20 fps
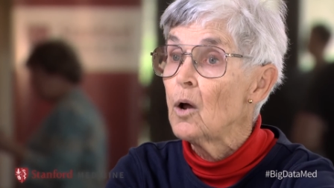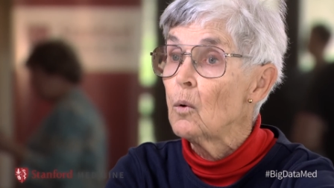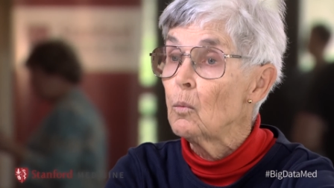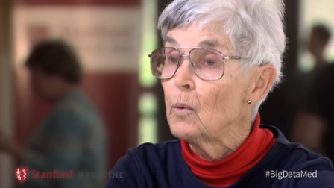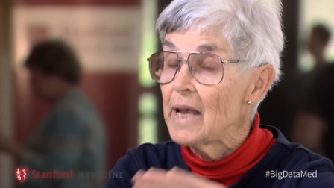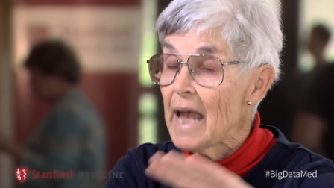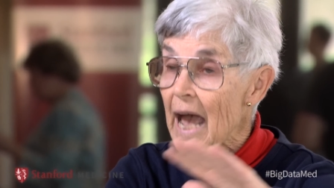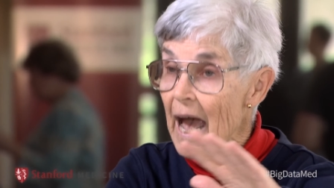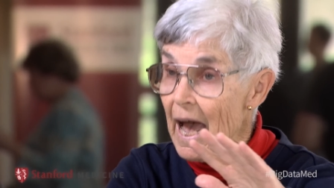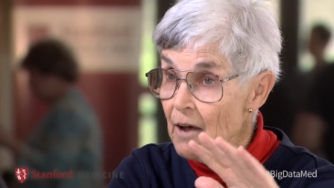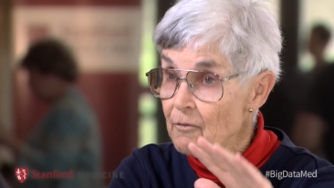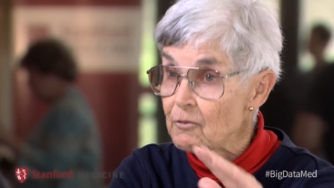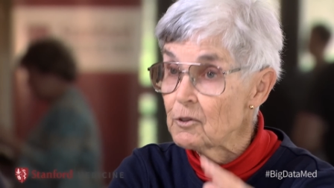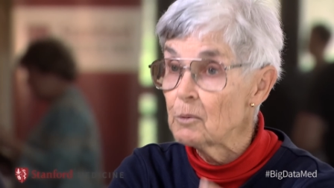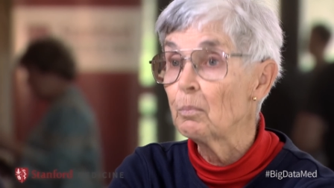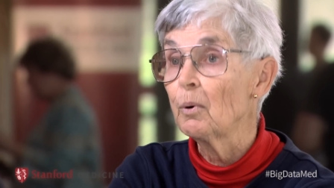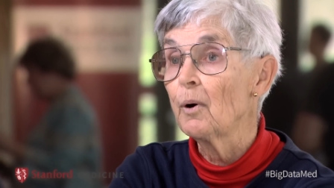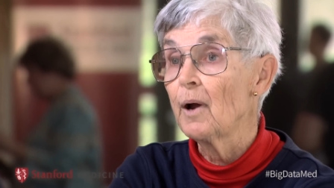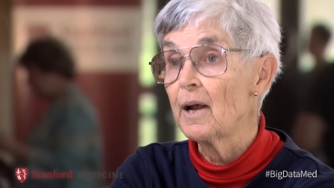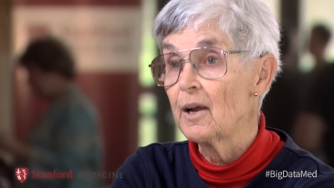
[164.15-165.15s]
We have to
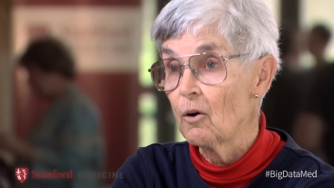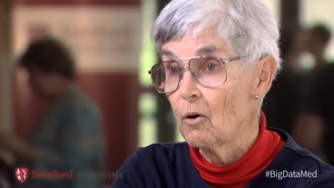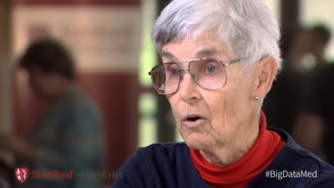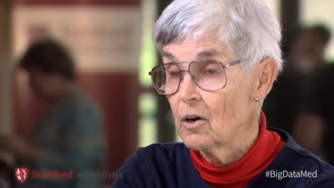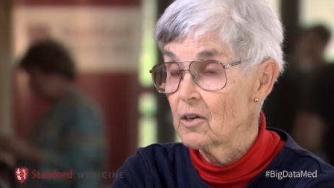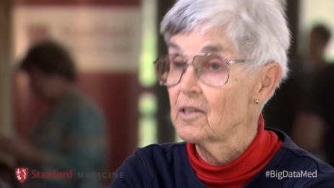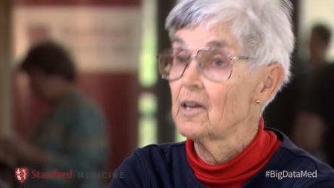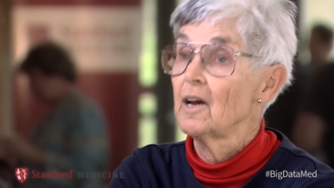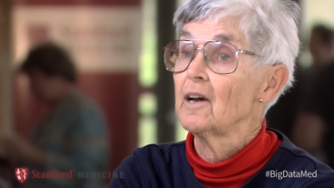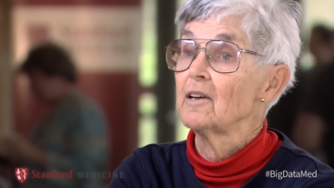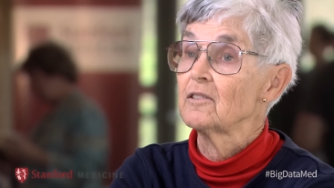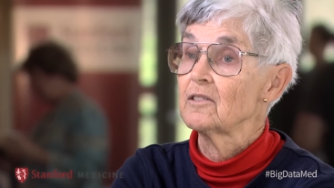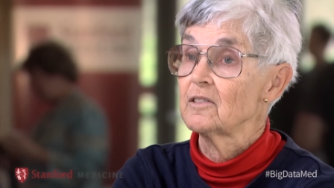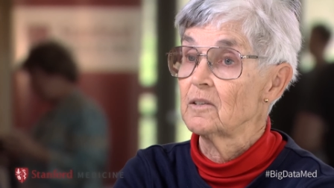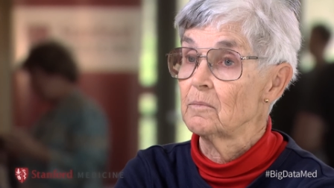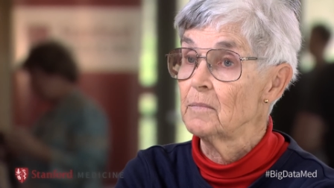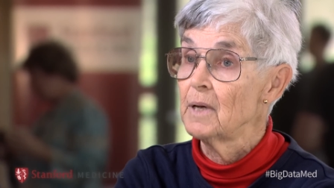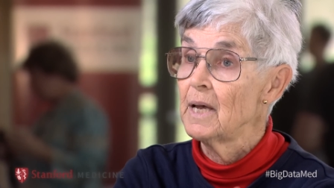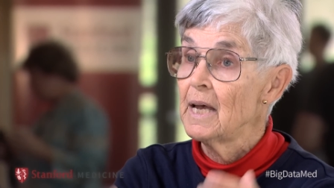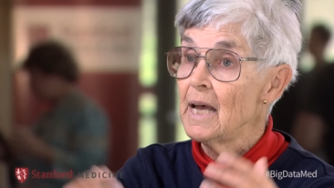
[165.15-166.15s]
prioritize
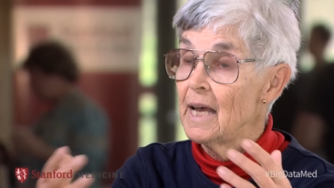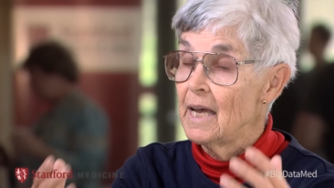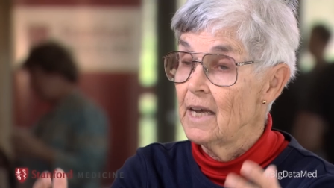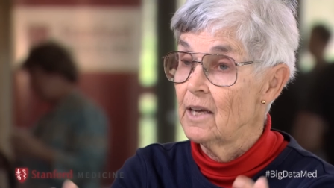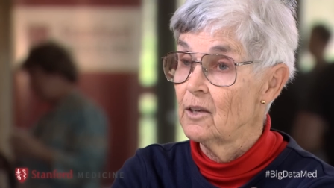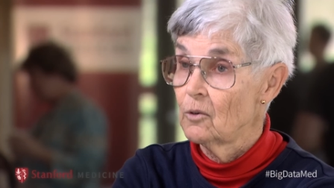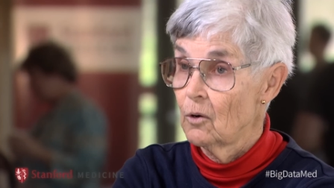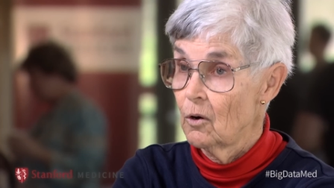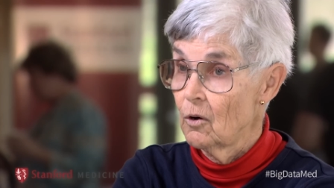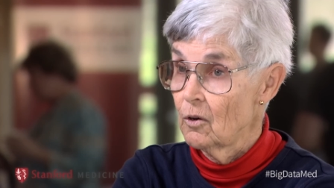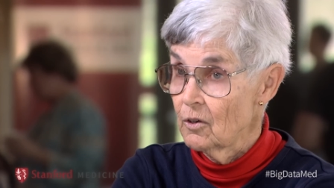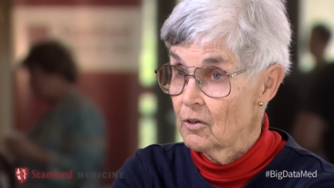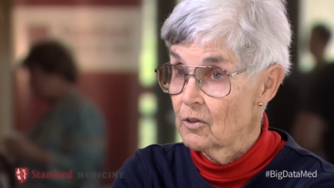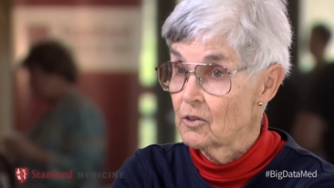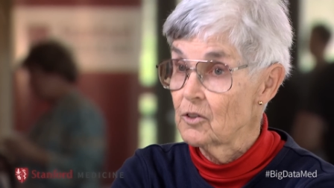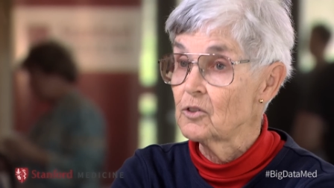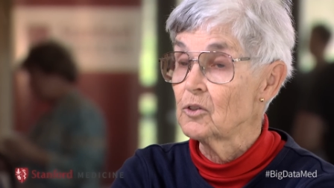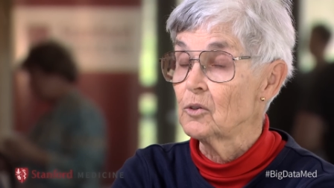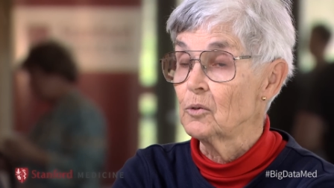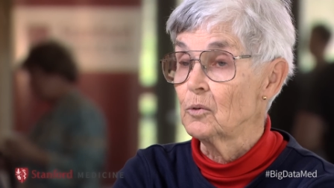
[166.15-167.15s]
them in order
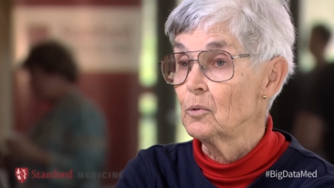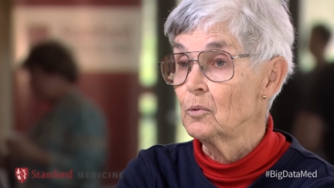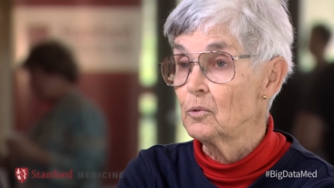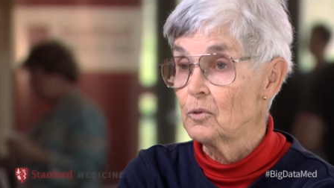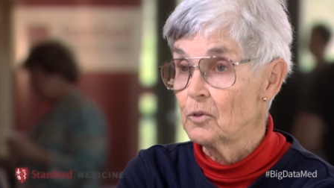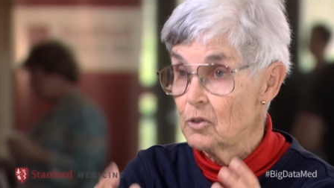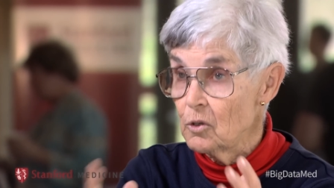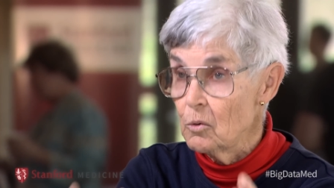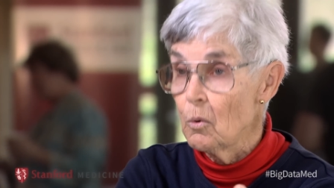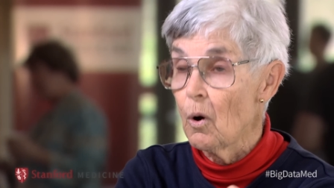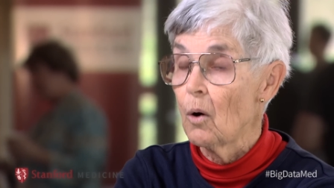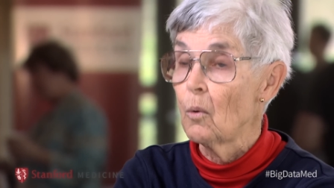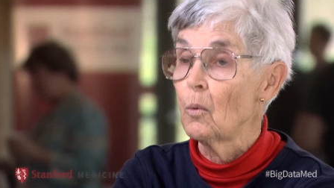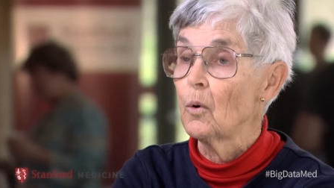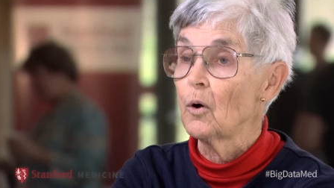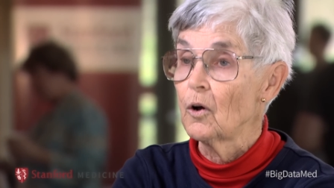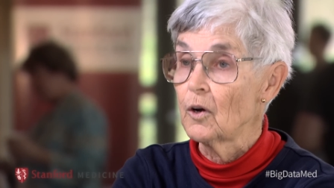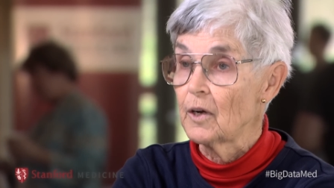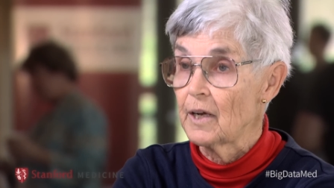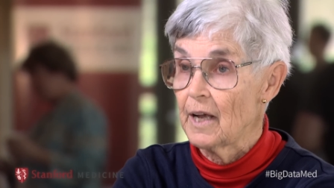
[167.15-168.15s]
to do our
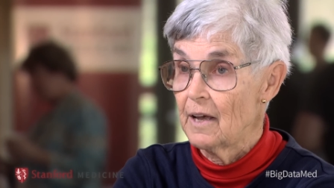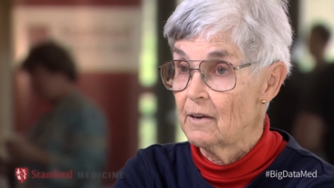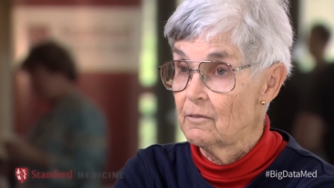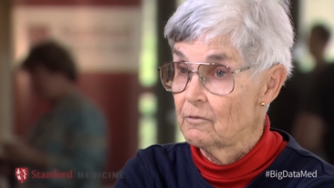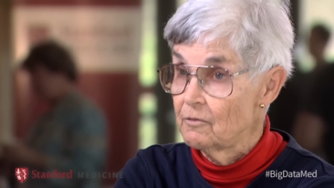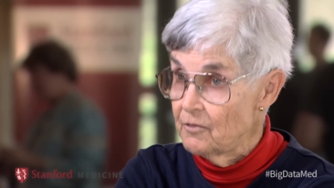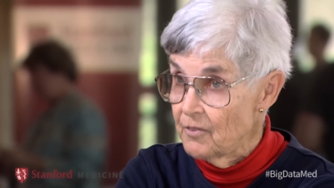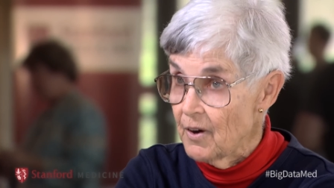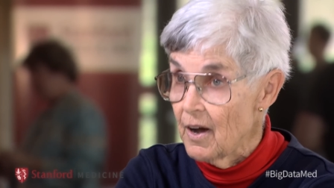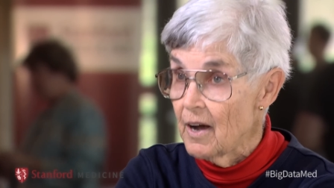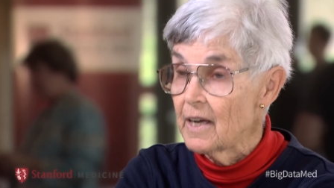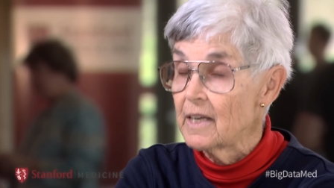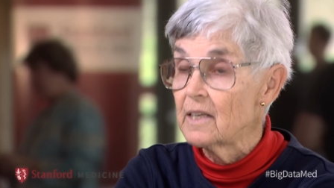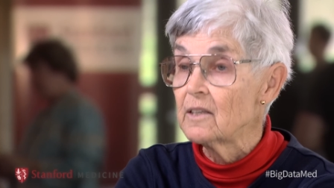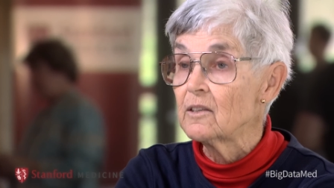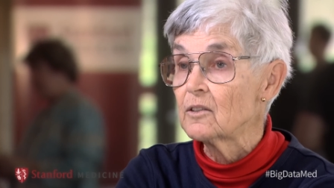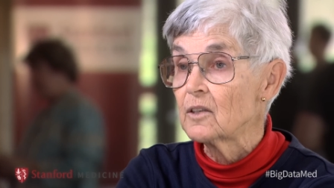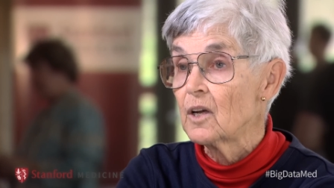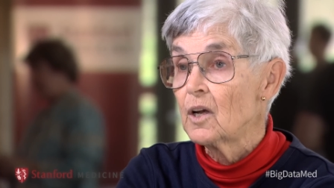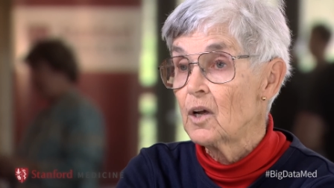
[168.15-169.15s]
work and
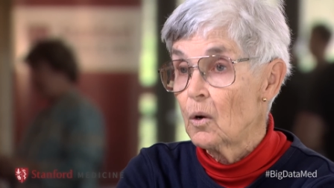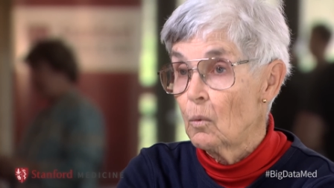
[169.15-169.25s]
find